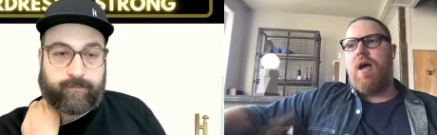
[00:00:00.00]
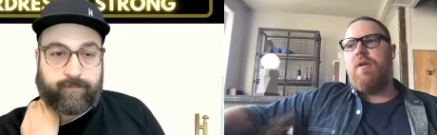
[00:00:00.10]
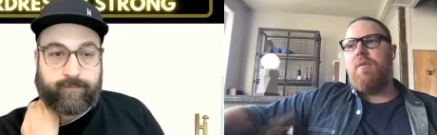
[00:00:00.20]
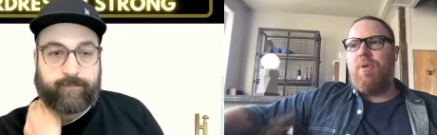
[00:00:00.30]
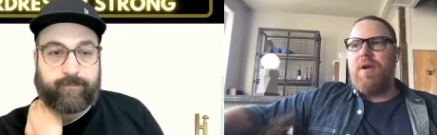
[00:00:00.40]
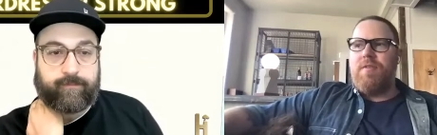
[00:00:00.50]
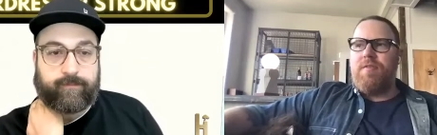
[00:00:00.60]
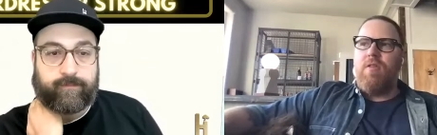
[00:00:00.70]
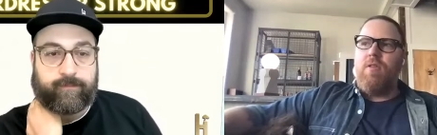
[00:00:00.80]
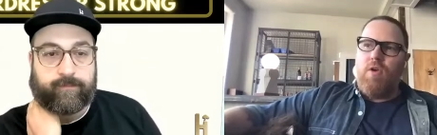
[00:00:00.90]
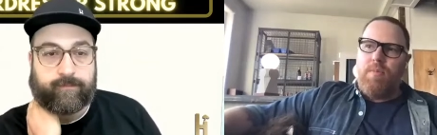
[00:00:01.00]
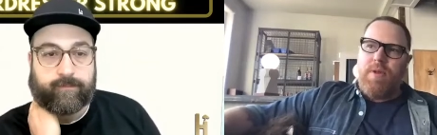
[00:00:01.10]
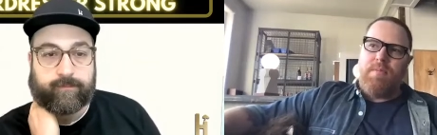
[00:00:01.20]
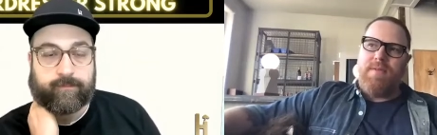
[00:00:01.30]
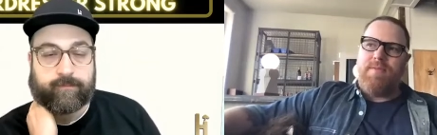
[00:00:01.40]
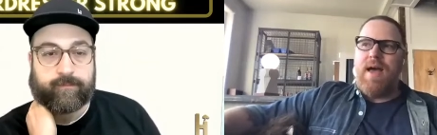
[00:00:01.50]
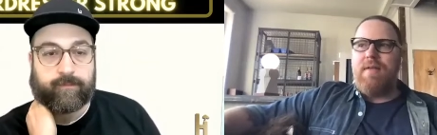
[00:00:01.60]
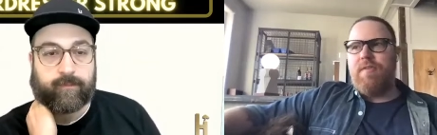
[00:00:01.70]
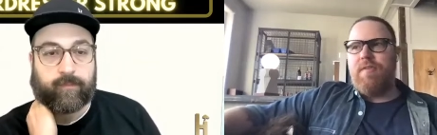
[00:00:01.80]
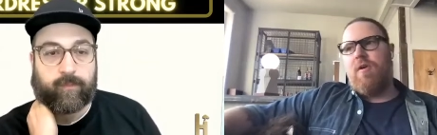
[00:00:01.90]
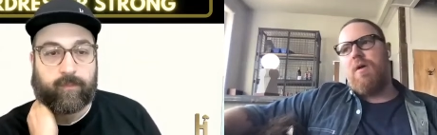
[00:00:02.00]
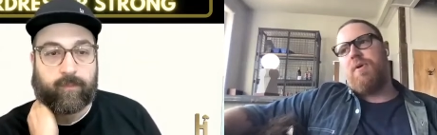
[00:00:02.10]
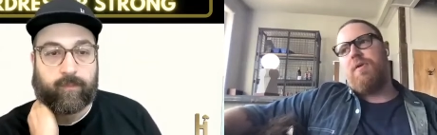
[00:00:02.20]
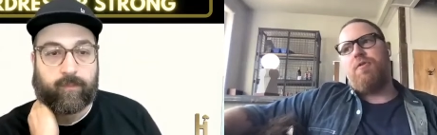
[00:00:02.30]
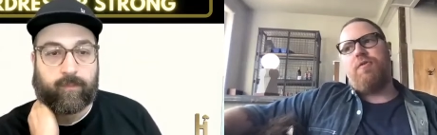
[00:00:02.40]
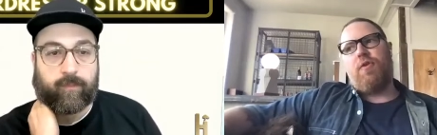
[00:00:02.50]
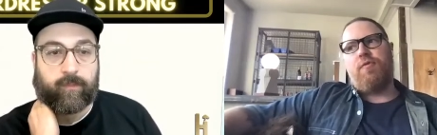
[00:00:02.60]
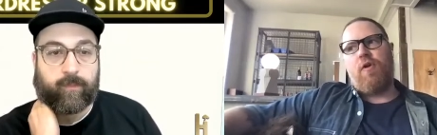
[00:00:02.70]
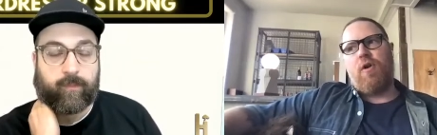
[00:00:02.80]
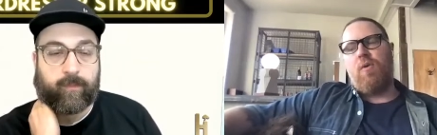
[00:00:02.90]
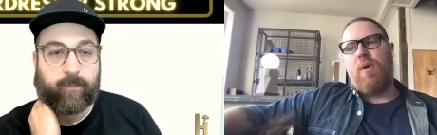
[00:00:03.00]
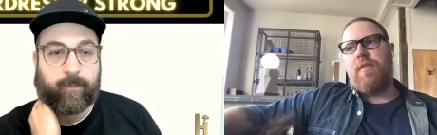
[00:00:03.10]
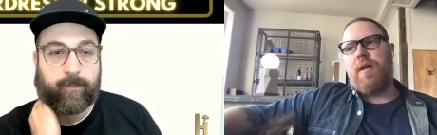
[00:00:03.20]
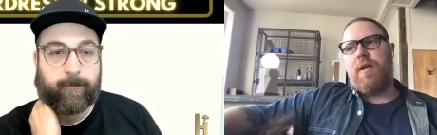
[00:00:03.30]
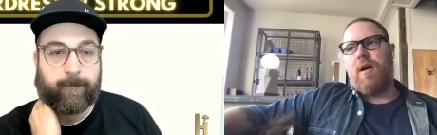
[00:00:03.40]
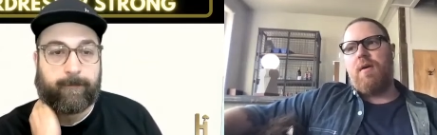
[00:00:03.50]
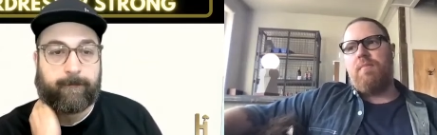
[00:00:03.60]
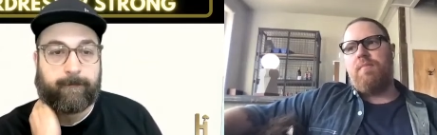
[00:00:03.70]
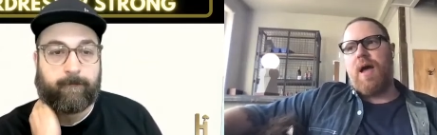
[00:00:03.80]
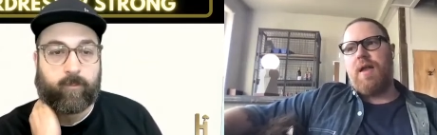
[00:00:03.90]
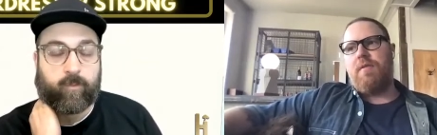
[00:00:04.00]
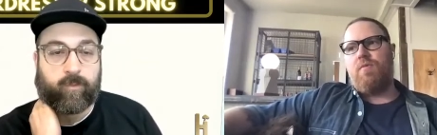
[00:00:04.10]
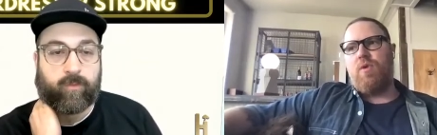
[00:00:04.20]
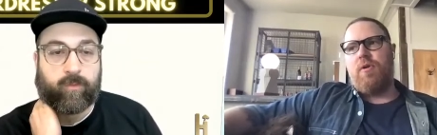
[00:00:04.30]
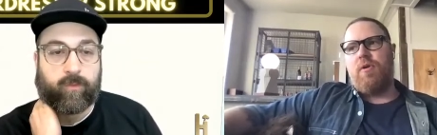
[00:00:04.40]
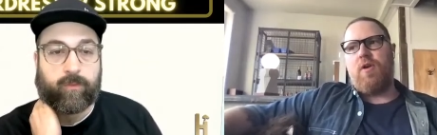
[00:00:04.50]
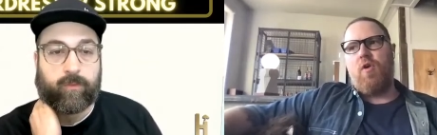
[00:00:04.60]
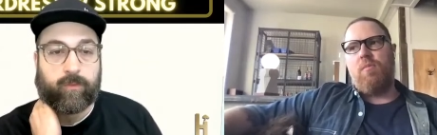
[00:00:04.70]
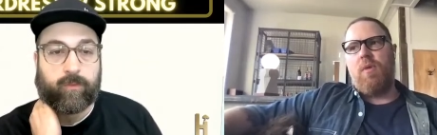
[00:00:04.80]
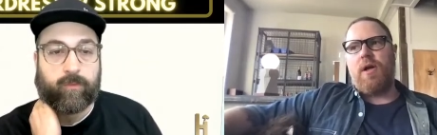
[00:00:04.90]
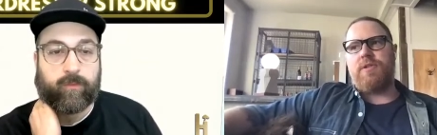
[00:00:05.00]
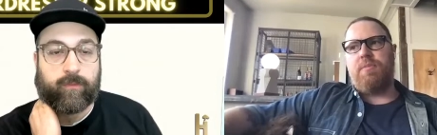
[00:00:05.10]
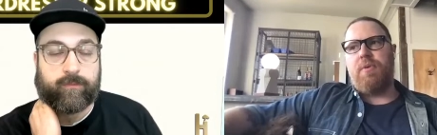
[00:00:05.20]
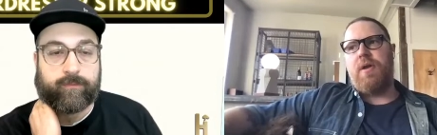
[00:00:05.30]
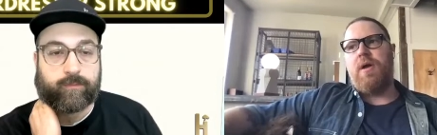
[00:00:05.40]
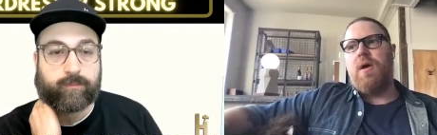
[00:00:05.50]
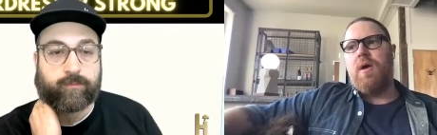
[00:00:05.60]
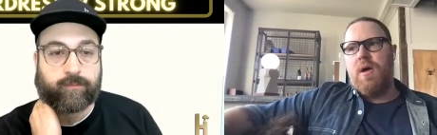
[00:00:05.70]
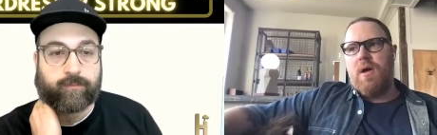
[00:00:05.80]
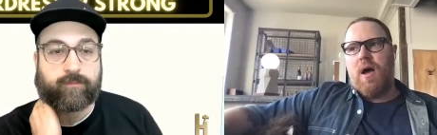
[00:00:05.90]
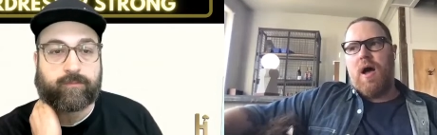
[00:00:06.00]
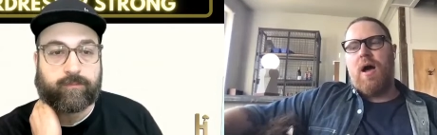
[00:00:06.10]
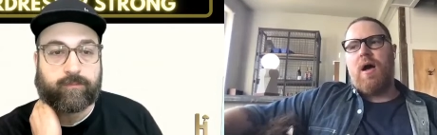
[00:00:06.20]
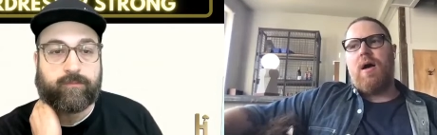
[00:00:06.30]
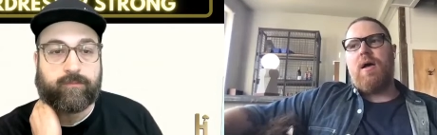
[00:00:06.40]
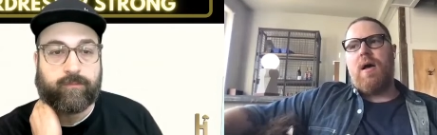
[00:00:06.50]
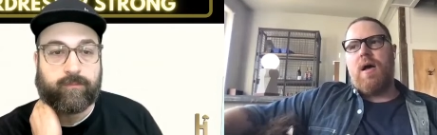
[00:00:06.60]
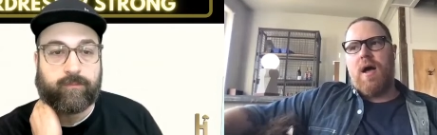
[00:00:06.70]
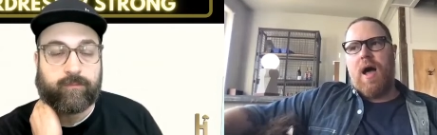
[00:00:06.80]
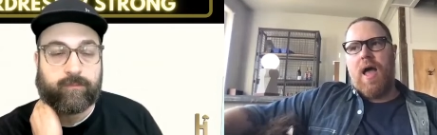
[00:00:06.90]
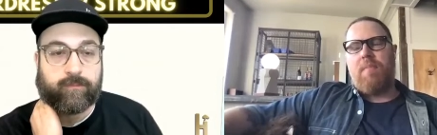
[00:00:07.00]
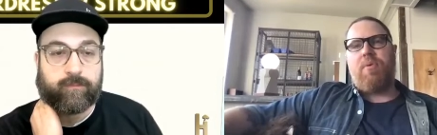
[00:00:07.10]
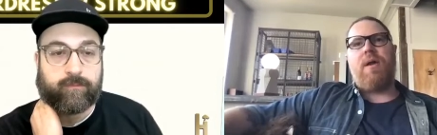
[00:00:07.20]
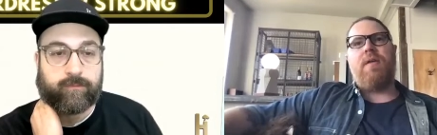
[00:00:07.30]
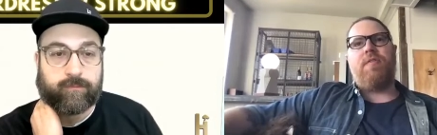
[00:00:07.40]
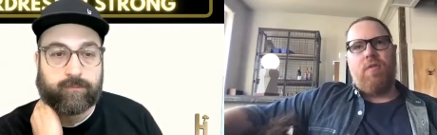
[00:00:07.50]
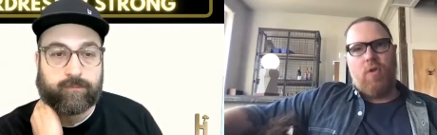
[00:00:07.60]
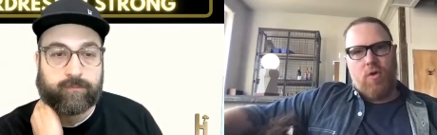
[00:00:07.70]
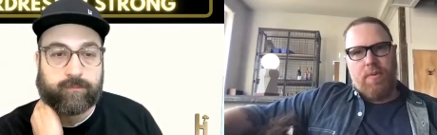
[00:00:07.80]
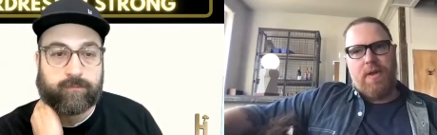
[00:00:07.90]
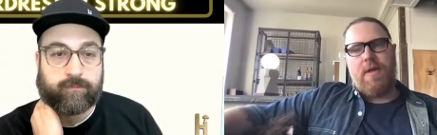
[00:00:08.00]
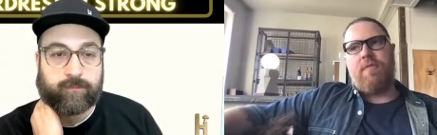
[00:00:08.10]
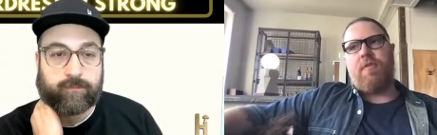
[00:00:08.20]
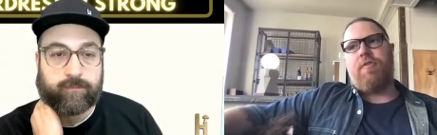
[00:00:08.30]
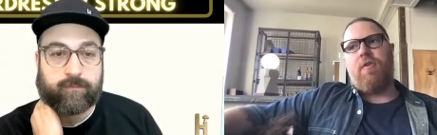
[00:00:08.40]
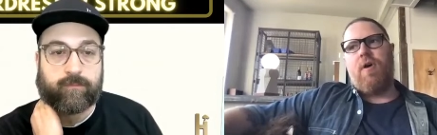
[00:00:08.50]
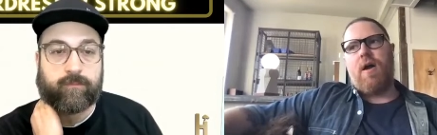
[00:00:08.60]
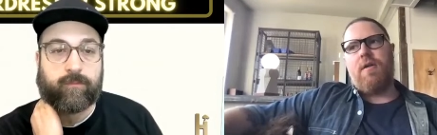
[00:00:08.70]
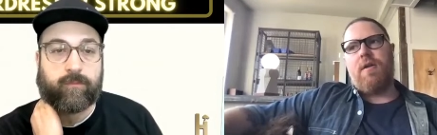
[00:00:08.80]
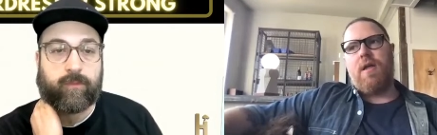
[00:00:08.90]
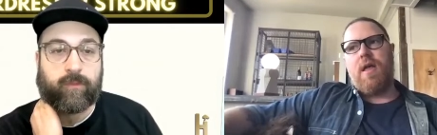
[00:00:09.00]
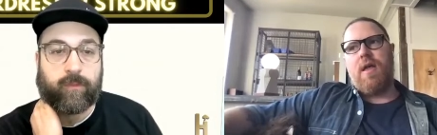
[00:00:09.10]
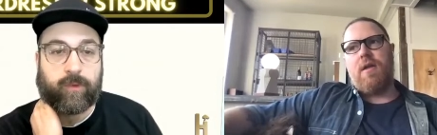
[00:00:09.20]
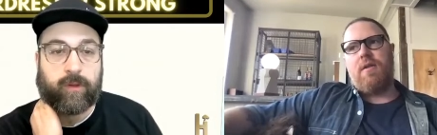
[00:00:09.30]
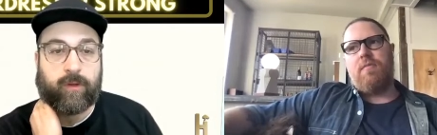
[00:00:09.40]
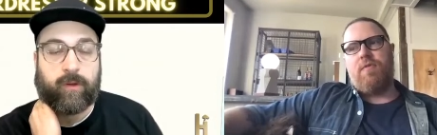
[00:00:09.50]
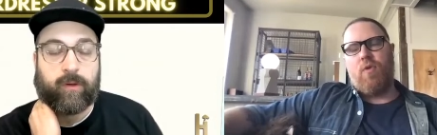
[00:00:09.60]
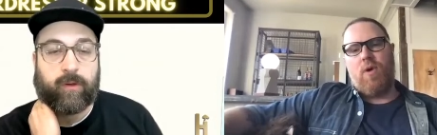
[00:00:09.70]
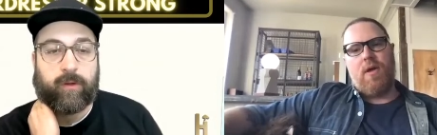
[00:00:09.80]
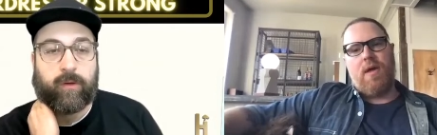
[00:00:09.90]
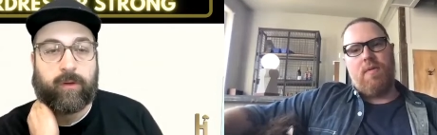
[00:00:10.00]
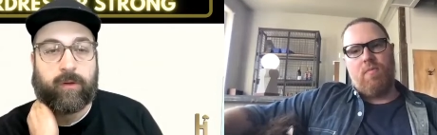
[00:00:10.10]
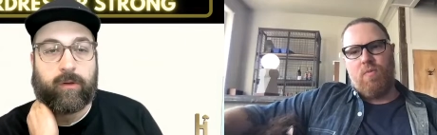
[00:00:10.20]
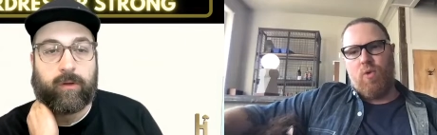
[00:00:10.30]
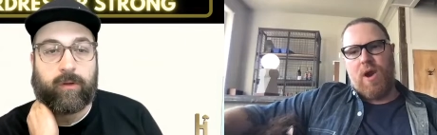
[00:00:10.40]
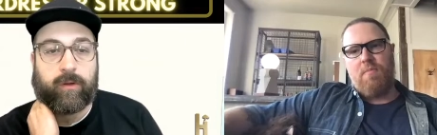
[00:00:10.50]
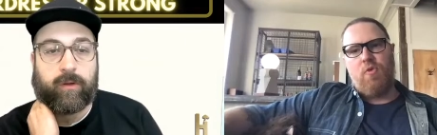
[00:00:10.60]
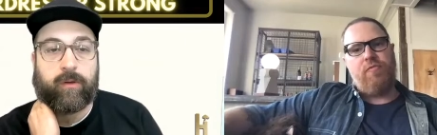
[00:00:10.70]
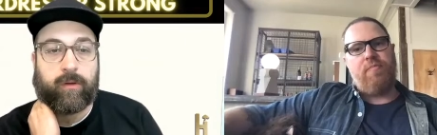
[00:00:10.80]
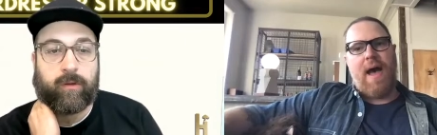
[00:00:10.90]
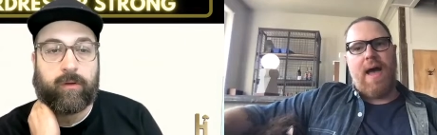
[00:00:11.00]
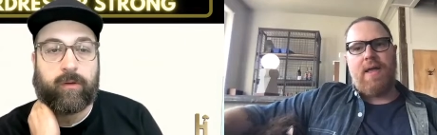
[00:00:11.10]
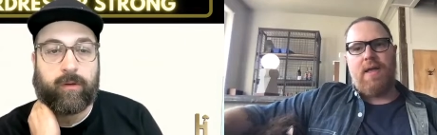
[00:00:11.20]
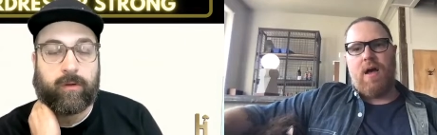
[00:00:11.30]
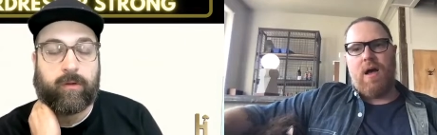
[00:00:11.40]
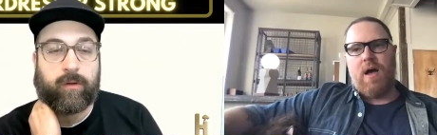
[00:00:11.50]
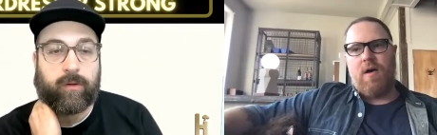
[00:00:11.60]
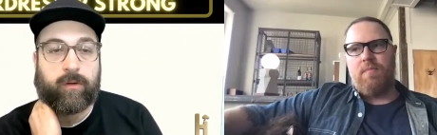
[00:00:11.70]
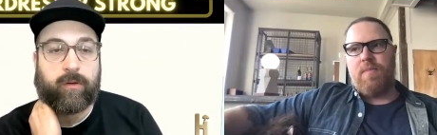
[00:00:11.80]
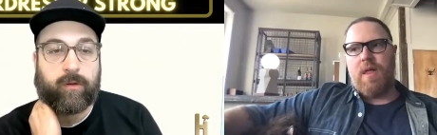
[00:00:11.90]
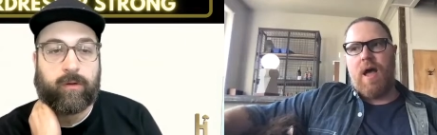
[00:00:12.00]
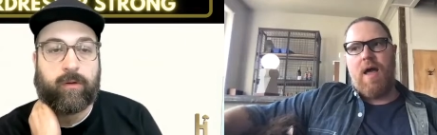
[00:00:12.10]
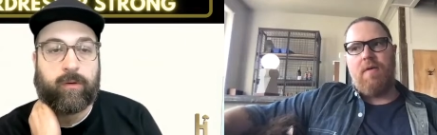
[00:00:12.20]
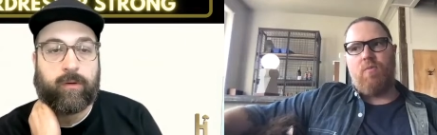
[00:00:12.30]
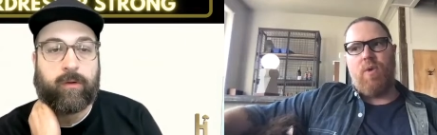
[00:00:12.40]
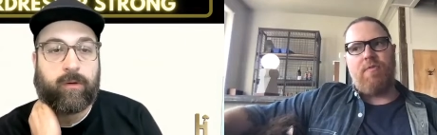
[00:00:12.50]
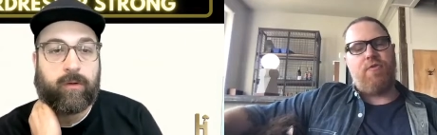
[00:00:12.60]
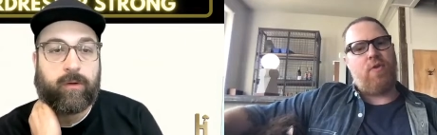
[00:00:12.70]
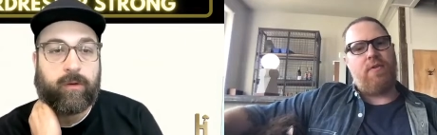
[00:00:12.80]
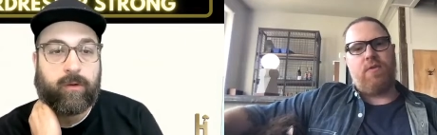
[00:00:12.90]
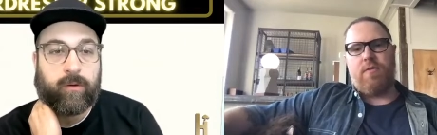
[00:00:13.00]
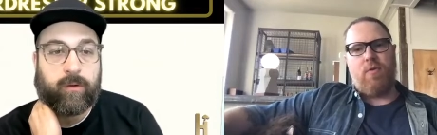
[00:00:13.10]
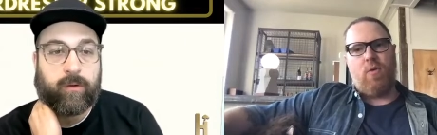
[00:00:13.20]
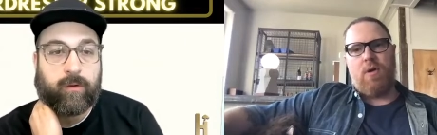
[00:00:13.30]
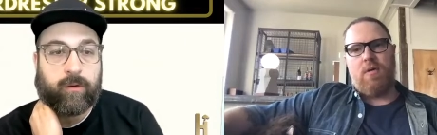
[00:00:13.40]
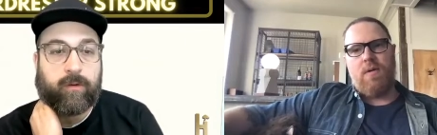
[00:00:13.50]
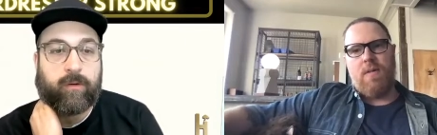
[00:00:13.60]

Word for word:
Speaker 1: I apprenticed a little bit at my dad's salon, but it was so far away that um, I didn't really go much. But uh, I apprenticed a little bit at the salon in in Florida, and when I moved back, um, I went straight to the floor.